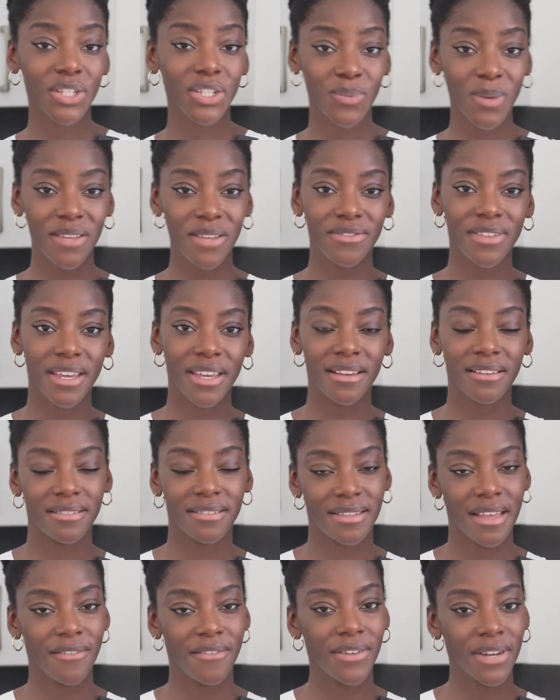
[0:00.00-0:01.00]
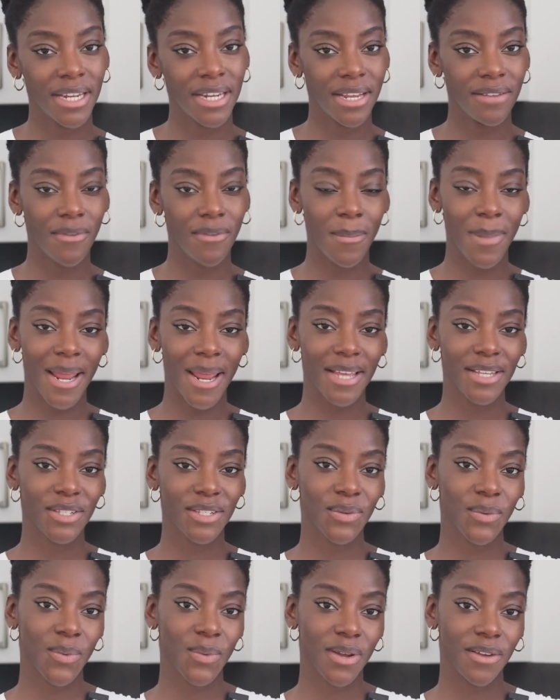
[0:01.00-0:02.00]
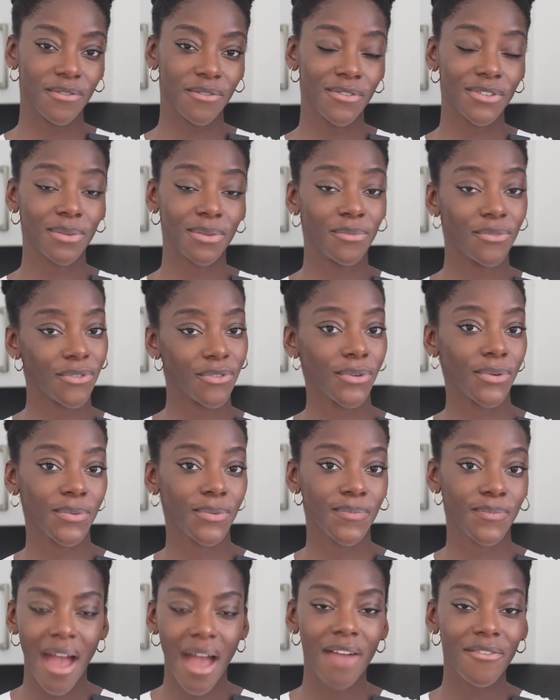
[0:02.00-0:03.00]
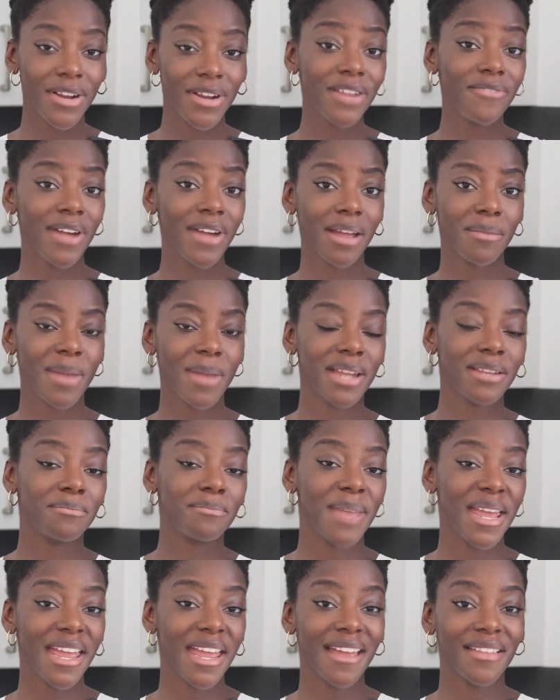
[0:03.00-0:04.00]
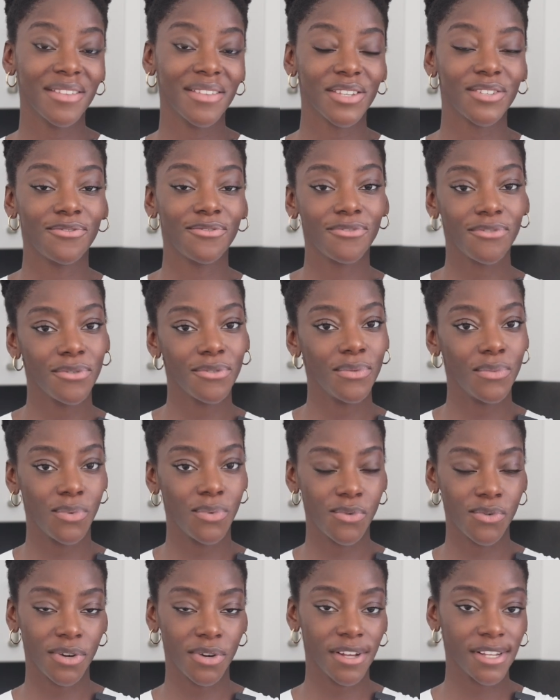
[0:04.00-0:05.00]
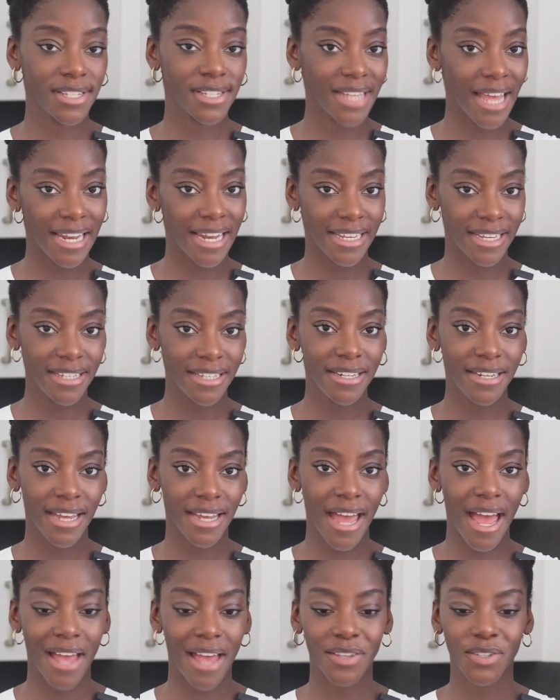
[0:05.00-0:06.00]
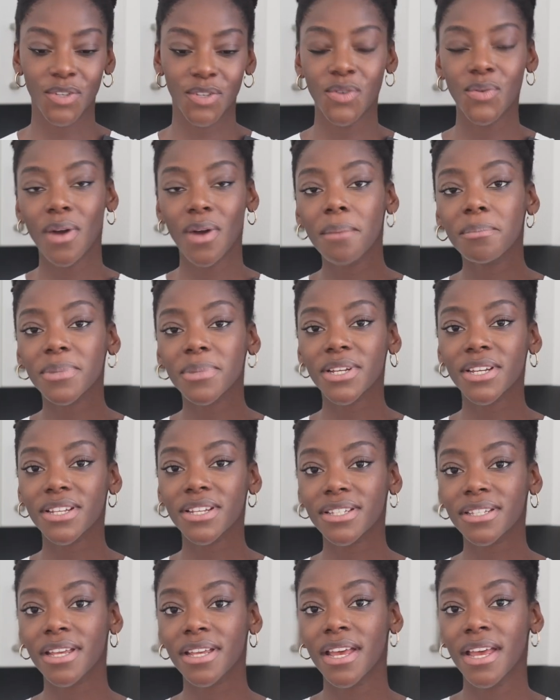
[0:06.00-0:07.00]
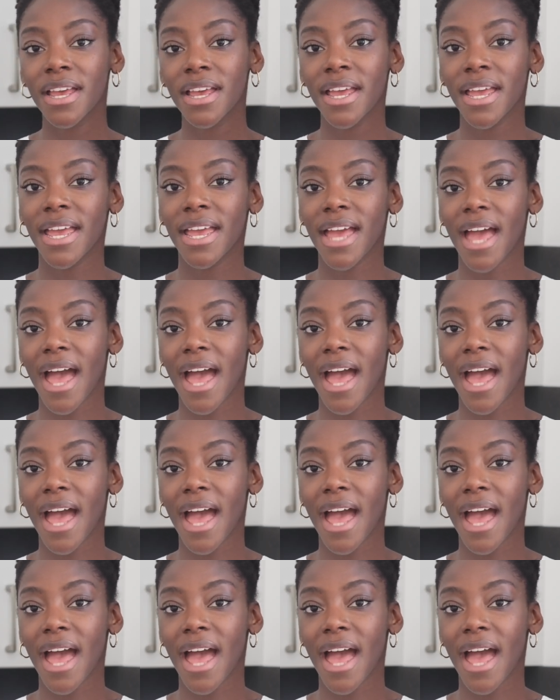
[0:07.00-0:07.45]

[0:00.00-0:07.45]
sweet things, definitely replace with some fruit. I really recommend making this fruit walnut salad. It has cucumbers, it